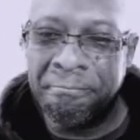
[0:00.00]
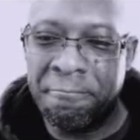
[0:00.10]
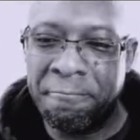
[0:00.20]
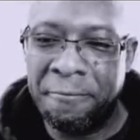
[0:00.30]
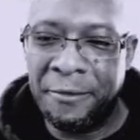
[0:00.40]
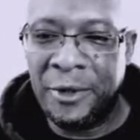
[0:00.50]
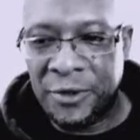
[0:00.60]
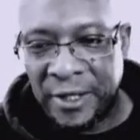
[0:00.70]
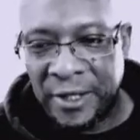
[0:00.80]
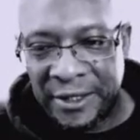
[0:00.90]
So,
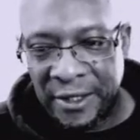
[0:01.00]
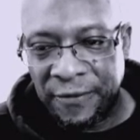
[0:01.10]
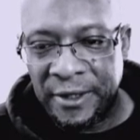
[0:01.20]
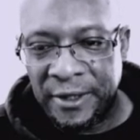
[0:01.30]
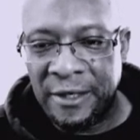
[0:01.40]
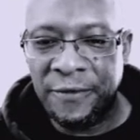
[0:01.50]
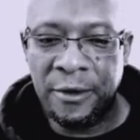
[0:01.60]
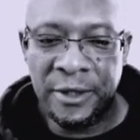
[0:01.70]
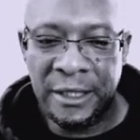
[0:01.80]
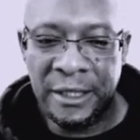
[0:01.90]
so that's it for now
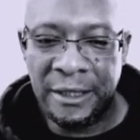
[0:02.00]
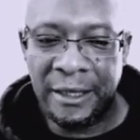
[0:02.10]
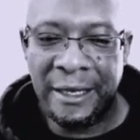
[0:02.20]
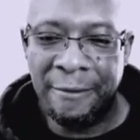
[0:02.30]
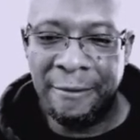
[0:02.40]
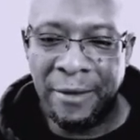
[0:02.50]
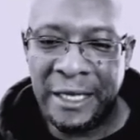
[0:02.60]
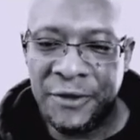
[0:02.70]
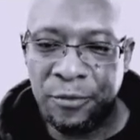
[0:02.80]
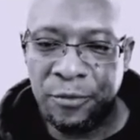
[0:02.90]
for the um,
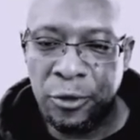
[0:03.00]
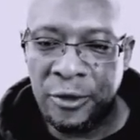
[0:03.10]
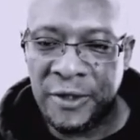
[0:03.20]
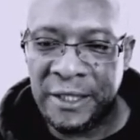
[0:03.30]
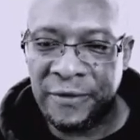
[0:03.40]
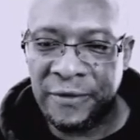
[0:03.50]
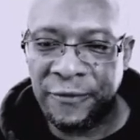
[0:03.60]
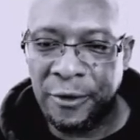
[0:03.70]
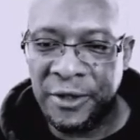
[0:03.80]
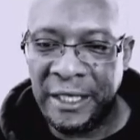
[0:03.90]
answer process
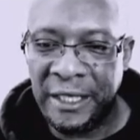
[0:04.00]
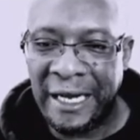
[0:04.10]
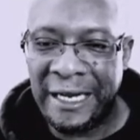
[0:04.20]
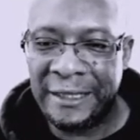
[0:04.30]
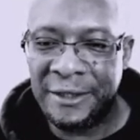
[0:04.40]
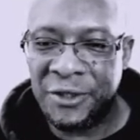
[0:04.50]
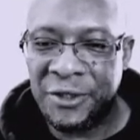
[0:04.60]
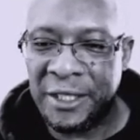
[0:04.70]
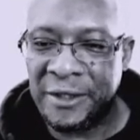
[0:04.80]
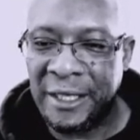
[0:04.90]
for the hardest
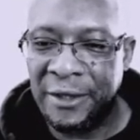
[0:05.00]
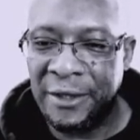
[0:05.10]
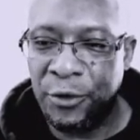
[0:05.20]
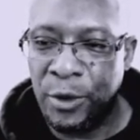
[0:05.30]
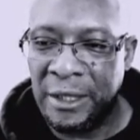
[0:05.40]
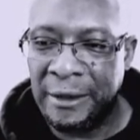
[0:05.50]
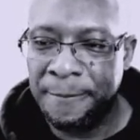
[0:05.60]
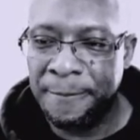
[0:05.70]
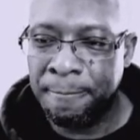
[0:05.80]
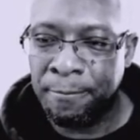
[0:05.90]
chess site in the world.
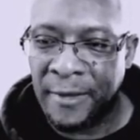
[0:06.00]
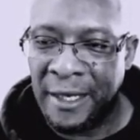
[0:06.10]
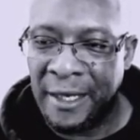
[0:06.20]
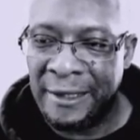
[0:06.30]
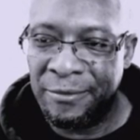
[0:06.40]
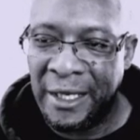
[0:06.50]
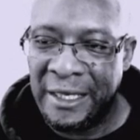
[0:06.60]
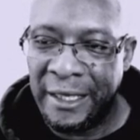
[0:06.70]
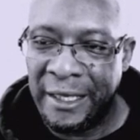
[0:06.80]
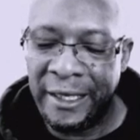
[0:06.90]
Um,
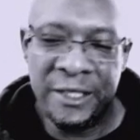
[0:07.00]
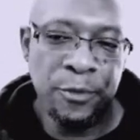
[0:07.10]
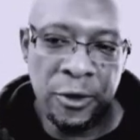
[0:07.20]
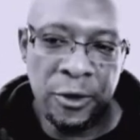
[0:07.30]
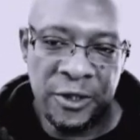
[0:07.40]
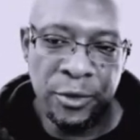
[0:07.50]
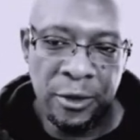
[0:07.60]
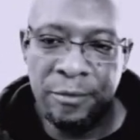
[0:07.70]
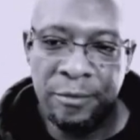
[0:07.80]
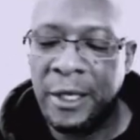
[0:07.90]
it is
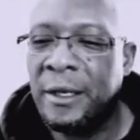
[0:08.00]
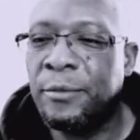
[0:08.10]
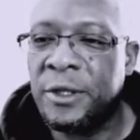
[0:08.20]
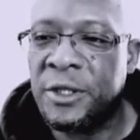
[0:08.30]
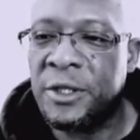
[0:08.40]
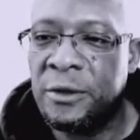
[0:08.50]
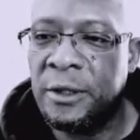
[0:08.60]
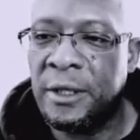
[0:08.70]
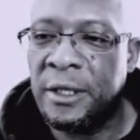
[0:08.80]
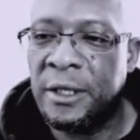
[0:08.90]
possible but
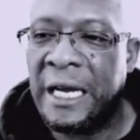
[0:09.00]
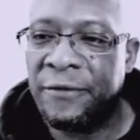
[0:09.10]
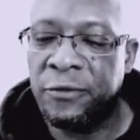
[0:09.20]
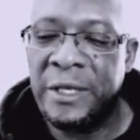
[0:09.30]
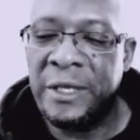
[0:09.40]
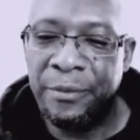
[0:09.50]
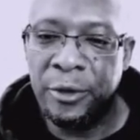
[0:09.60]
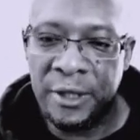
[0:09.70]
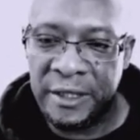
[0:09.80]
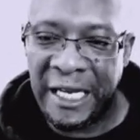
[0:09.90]
you, you have to really
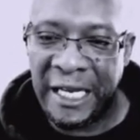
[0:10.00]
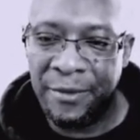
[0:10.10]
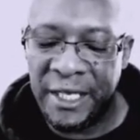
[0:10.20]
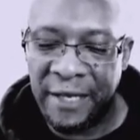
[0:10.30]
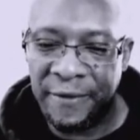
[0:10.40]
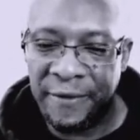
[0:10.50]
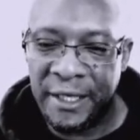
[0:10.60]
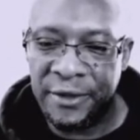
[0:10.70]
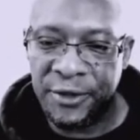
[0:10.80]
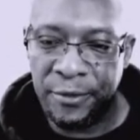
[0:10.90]
put the time and effort
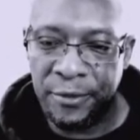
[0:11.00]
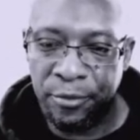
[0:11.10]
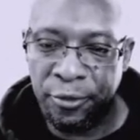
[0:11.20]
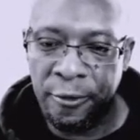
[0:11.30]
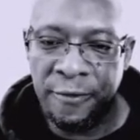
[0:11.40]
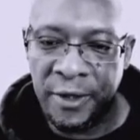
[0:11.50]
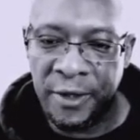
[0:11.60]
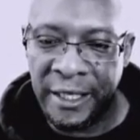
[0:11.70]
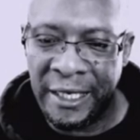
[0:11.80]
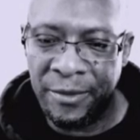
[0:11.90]
in to improve your
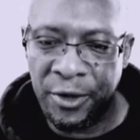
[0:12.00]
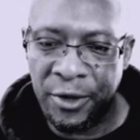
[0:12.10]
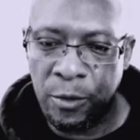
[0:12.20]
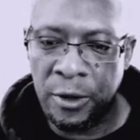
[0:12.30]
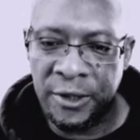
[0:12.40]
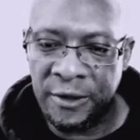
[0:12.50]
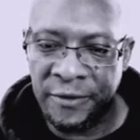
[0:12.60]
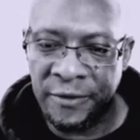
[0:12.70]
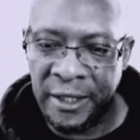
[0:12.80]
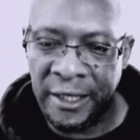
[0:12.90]
game and the quality
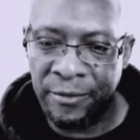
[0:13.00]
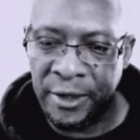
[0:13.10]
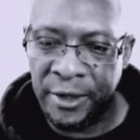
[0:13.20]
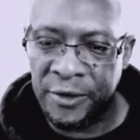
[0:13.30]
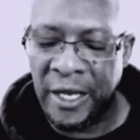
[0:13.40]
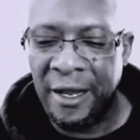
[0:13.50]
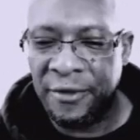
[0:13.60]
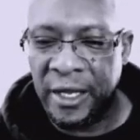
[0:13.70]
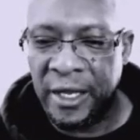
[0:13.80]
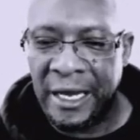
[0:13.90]
of your game because
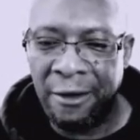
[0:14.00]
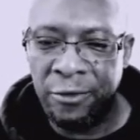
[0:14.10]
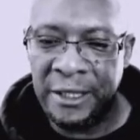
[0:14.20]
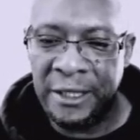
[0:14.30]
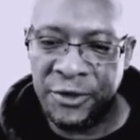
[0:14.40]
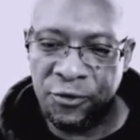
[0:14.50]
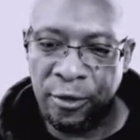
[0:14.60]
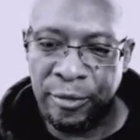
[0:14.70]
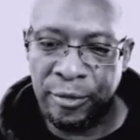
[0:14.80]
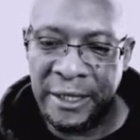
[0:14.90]
they are really
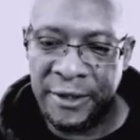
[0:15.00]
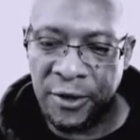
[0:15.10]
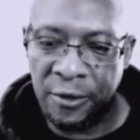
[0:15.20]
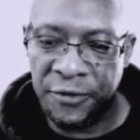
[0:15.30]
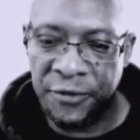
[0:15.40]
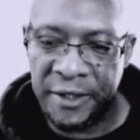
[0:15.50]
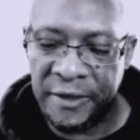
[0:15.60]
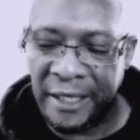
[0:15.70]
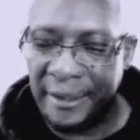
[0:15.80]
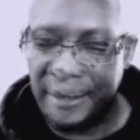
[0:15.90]
strong players on this
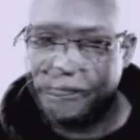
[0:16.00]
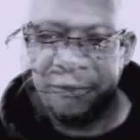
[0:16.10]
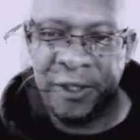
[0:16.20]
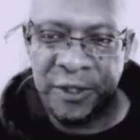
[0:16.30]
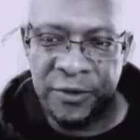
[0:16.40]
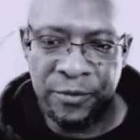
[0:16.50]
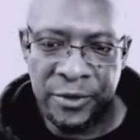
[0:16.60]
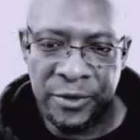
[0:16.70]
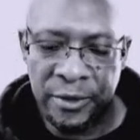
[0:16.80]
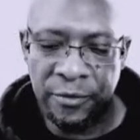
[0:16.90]
site. This is
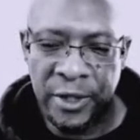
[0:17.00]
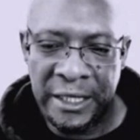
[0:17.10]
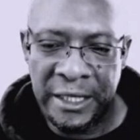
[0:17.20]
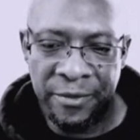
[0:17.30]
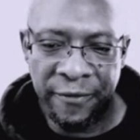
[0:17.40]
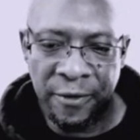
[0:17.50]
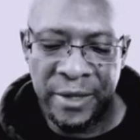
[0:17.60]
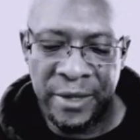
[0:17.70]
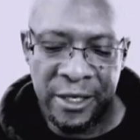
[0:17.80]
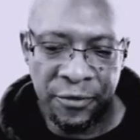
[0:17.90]
the limit for
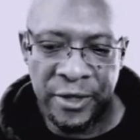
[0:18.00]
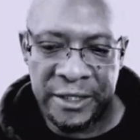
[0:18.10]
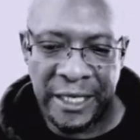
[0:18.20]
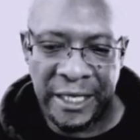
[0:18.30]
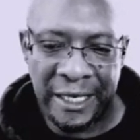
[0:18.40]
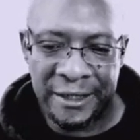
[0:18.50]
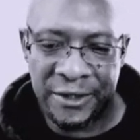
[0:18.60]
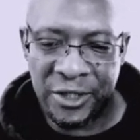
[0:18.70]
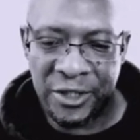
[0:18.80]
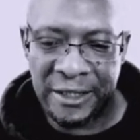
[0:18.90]
me on this
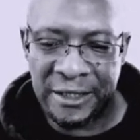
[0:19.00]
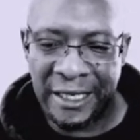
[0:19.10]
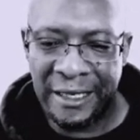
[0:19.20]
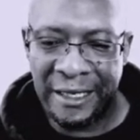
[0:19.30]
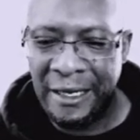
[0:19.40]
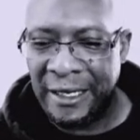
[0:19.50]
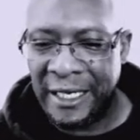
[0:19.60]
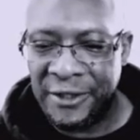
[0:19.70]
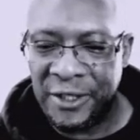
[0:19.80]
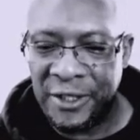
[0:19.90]
hardest chess site,
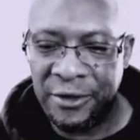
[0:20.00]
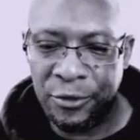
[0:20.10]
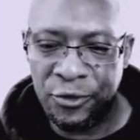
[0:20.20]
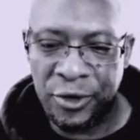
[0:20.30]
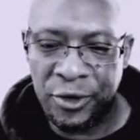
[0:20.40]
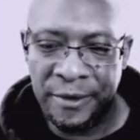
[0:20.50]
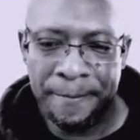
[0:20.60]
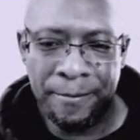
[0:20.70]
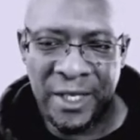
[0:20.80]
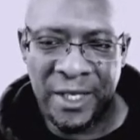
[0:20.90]
1800
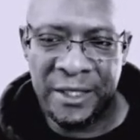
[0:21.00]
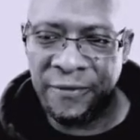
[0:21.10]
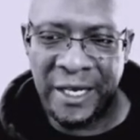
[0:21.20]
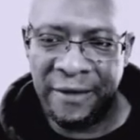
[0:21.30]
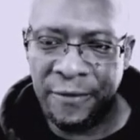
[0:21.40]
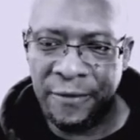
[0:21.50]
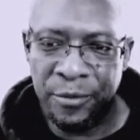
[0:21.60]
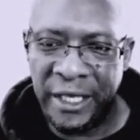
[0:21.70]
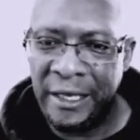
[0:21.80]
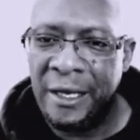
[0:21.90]
is fine for
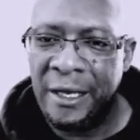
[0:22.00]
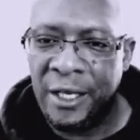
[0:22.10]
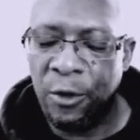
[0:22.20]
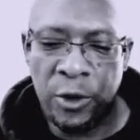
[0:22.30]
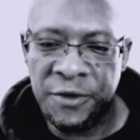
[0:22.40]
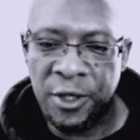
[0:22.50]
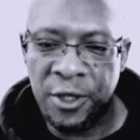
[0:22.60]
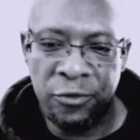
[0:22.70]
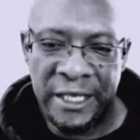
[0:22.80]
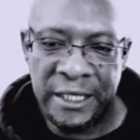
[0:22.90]
me. It wasn't a
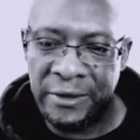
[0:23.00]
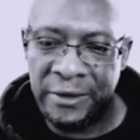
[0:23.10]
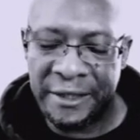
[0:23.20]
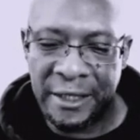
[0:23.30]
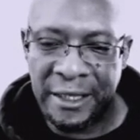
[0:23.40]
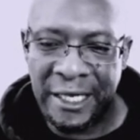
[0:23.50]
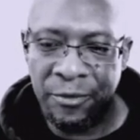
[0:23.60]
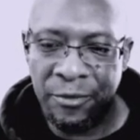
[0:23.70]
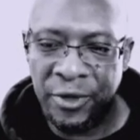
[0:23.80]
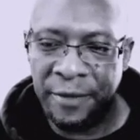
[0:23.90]
rating ladder
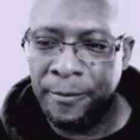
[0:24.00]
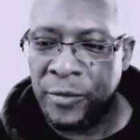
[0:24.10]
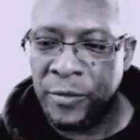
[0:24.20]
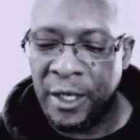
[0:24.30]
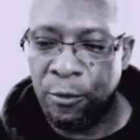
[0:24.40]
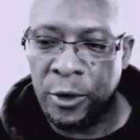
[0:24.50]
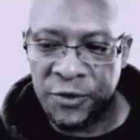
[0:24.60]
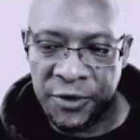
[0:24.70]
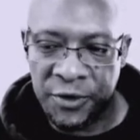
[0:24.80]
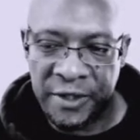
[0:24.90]
climb thing, it was
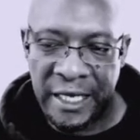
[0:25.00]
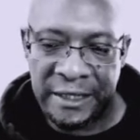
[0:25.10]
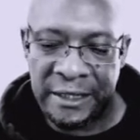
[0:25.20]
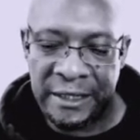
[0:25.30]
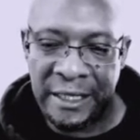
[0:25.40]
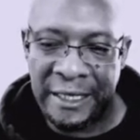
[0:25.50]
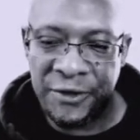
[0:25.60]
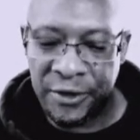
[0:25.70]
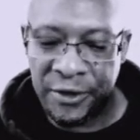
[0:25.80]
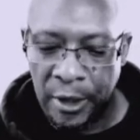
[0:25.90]
just the
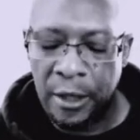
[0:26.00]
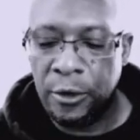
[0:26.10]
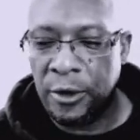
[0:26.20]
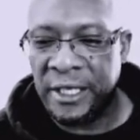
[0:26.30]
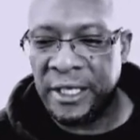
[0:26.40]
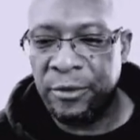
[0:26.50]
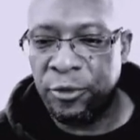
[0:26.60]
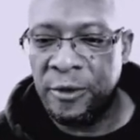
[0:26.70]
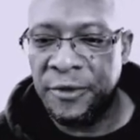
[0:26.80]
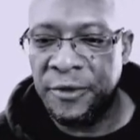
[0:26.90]
exercise to look at
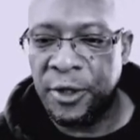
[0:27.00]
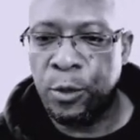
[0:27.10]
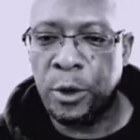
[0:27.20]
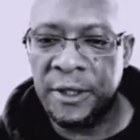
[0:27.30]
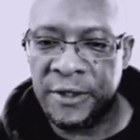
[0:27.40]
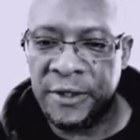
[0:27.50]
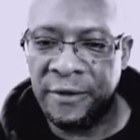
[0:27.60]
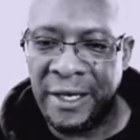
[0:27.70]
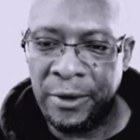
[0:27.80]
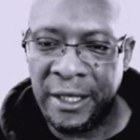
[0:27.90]
improving the quality
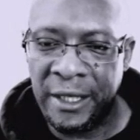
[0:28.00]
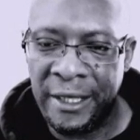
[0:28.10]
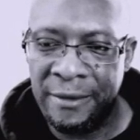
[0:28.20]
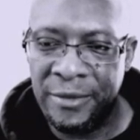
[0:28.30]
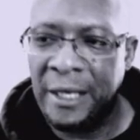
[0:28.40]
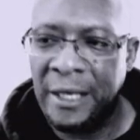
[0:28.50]
of our game.